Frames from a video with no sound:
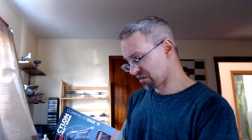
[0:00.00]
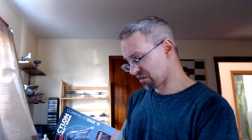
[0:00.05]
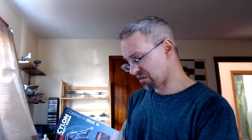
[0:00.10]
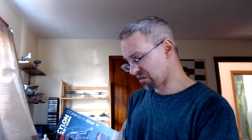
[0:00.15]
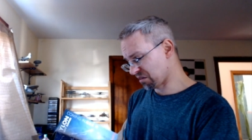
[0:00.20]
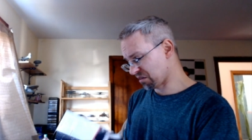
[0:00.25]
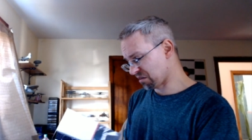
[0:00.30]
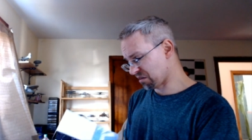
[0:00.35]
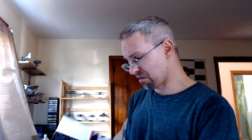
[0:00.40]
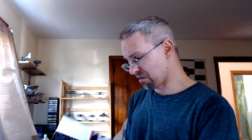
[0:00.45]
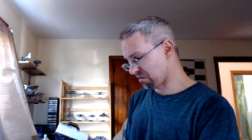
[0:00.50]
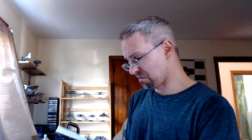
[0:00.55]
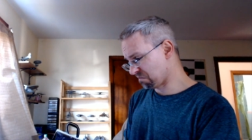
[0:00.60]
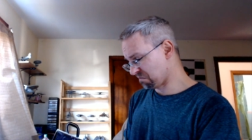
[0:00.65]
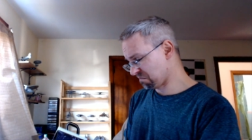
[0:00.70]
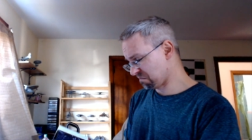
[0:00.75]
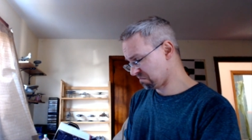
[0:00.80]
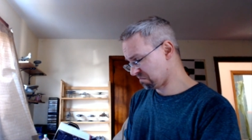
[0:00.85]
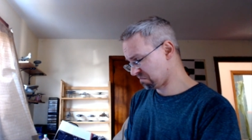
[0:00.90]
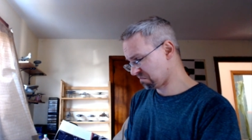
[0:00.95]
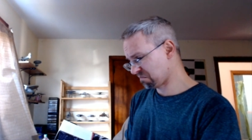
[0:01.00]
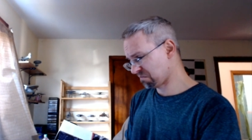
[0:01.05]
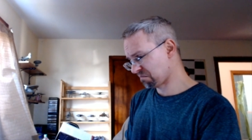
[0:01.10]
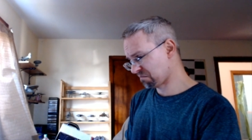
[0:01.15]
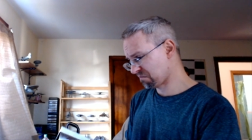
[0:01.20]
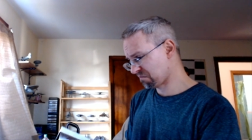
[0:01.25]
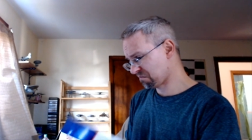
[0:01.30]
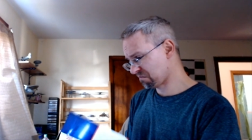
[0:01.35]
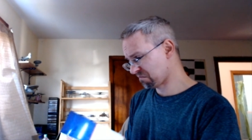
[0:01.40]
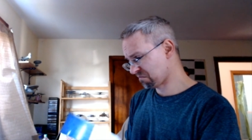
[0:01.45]

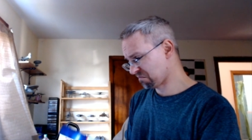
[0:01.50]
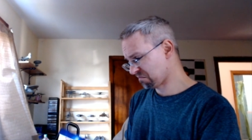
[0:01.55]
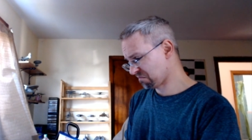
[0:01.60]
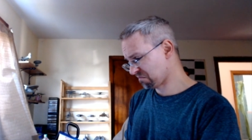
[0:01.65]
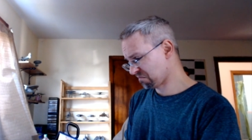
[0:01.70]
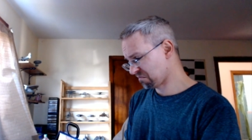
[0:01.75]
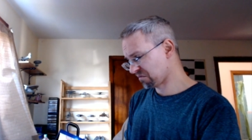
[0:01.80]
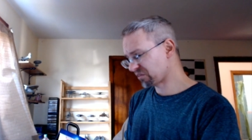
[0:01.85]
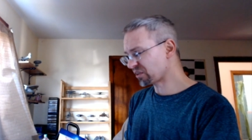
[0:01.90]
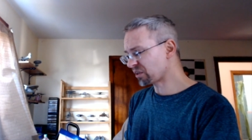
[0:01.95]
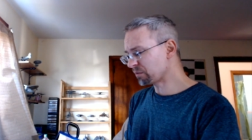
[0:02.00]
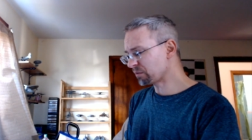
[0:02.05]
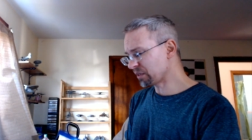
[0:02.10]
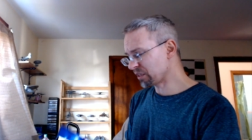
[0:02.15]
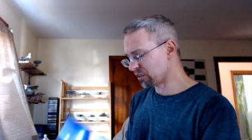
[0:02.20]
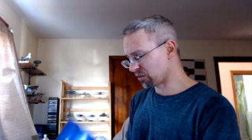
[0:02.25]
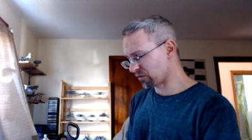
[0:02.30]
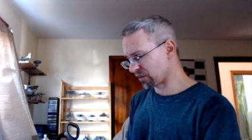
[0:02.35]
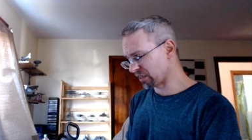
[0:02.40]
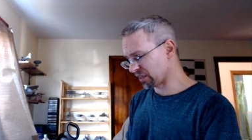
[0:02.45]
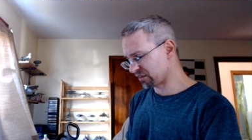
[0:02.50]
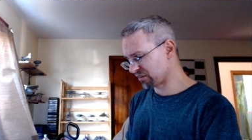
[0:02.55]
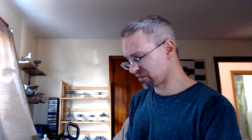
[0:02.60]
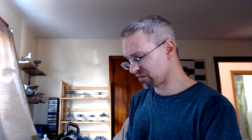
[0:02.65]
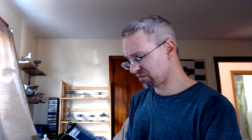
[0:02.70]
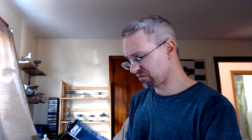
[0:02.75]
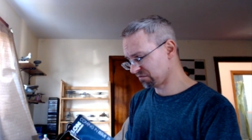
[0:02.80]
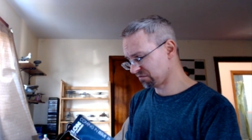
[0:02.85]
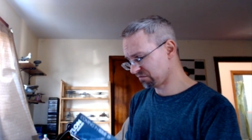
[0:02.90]
It's going to be interesting.